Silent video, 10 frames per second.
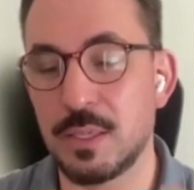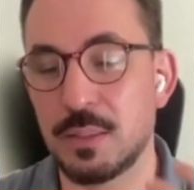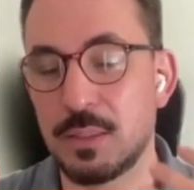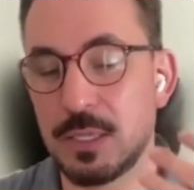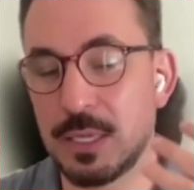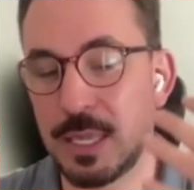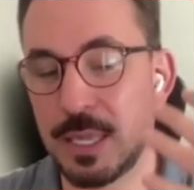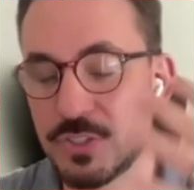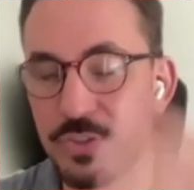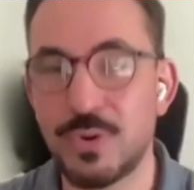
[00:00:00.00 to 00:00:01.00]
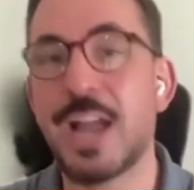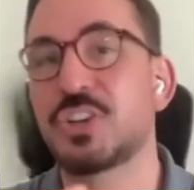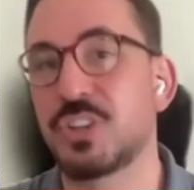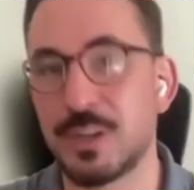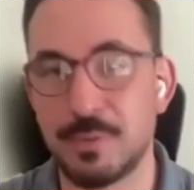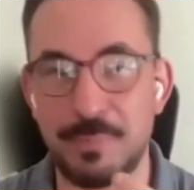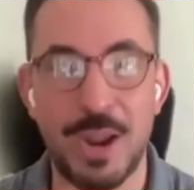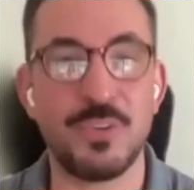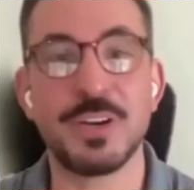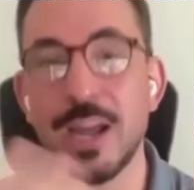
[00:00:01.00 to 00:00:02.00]
the
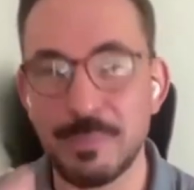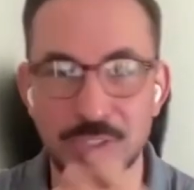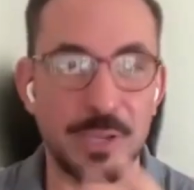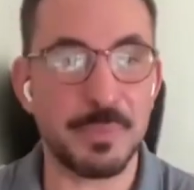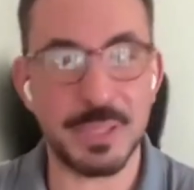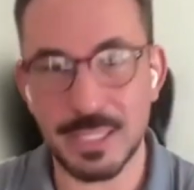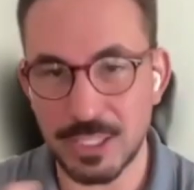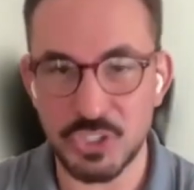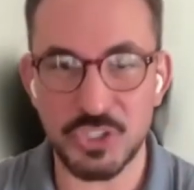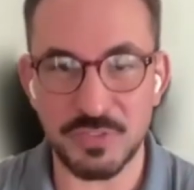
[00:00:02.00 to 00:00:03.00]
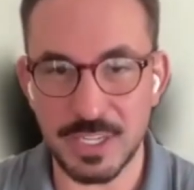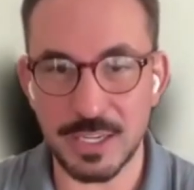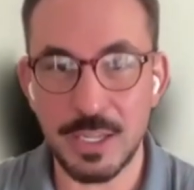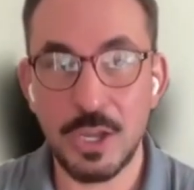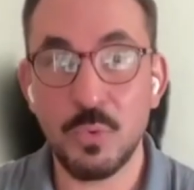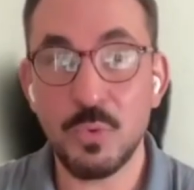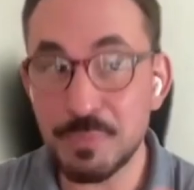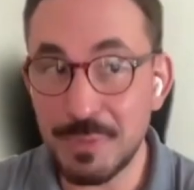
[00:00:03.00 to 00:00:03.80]
interaction paradigm is completely shifting,